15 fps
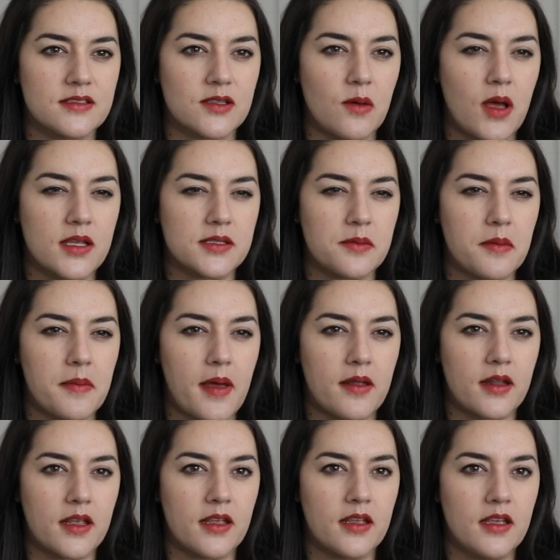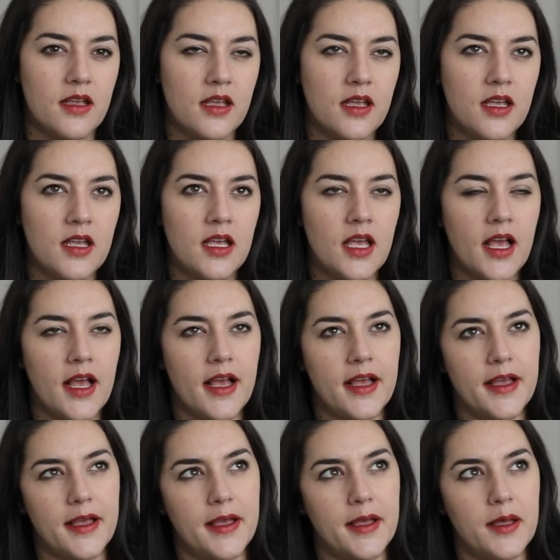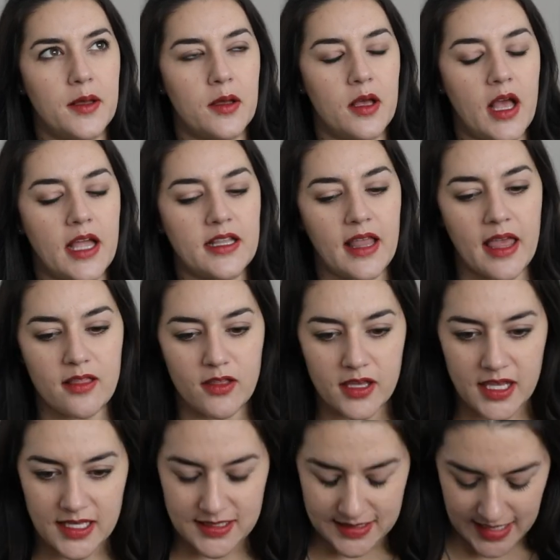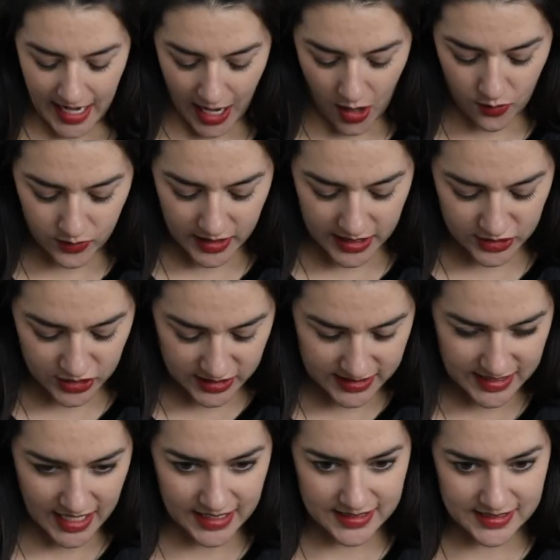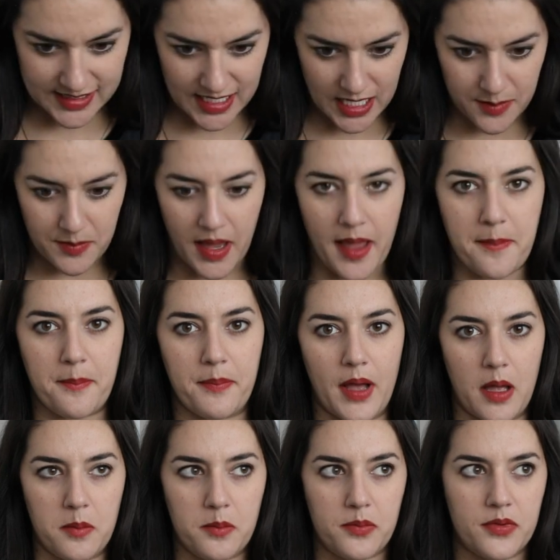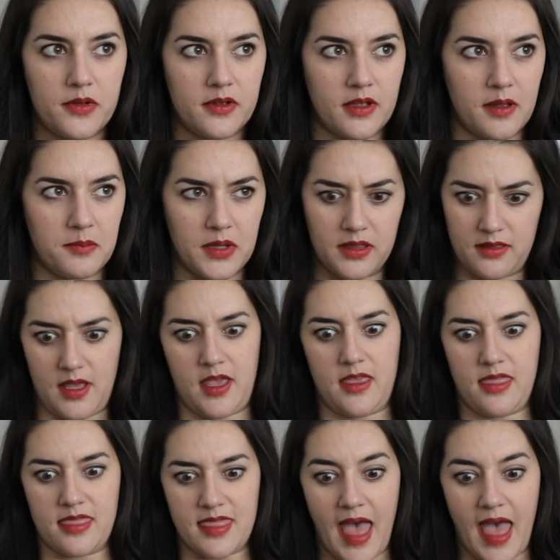so awesome about it. I like looking down and just like seeing my bump and being like,